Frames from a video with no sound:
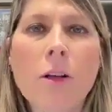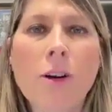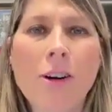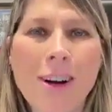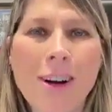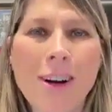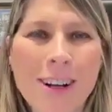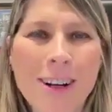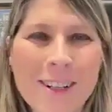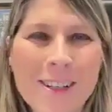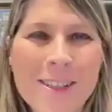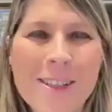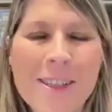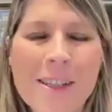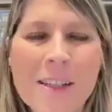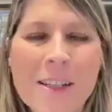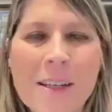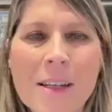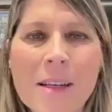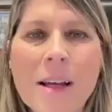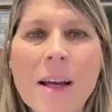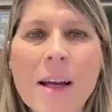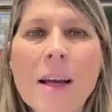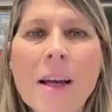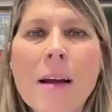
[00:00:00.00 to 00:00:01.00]
Kogat is
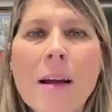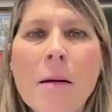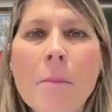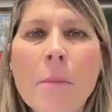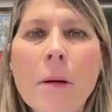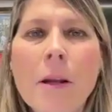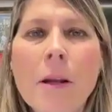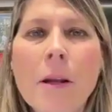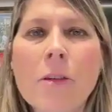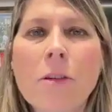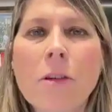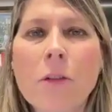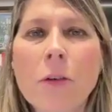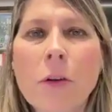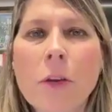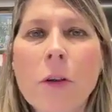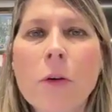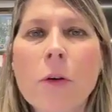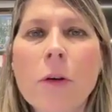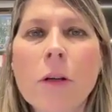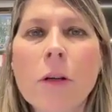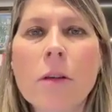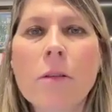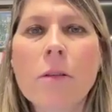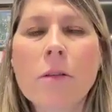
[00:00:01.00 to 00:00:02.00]
the military
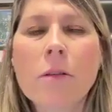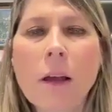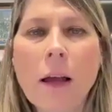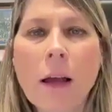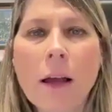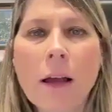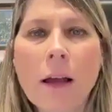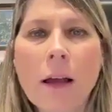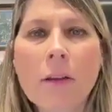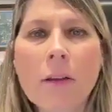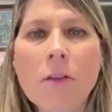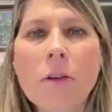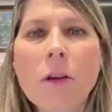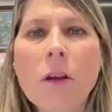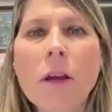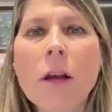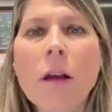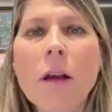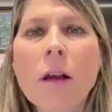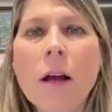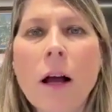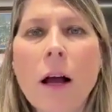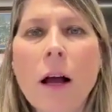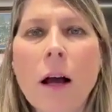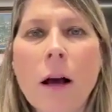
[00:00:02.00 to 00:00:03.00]
unit that
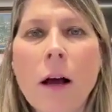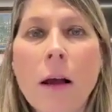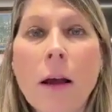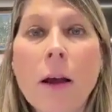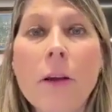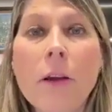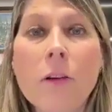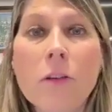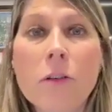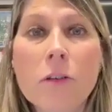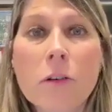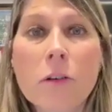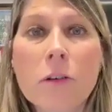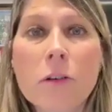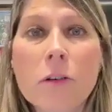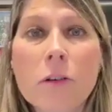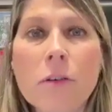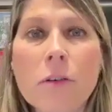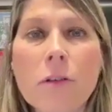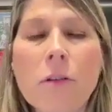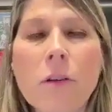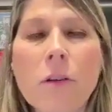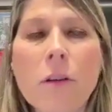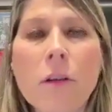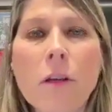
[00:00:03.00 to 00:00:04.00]

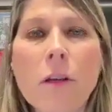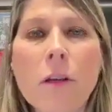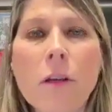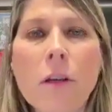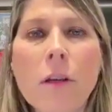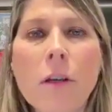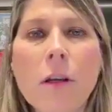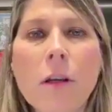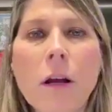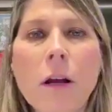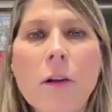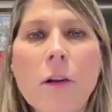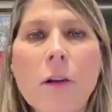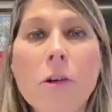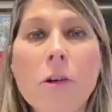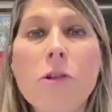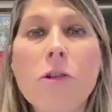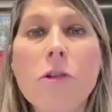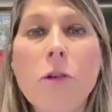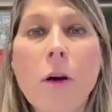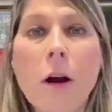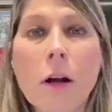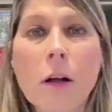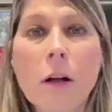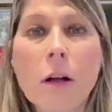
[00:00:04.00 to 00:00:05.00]
enters the
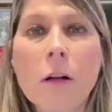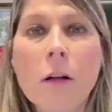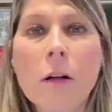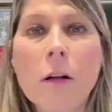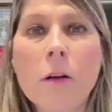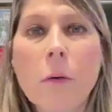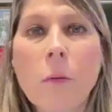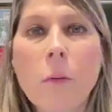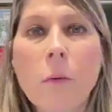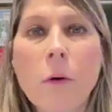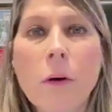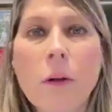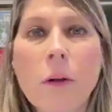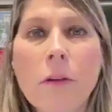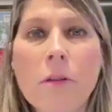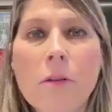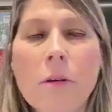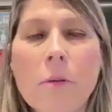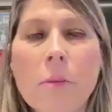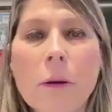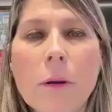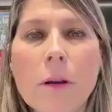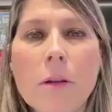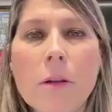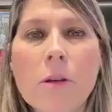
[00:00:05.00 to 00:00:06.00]
truck with
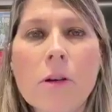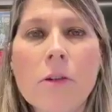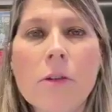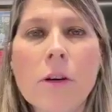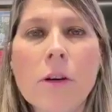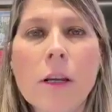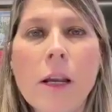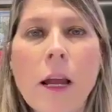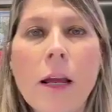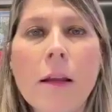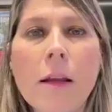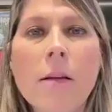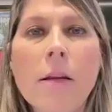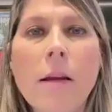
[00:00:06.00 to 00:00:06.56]
humanitarian aid.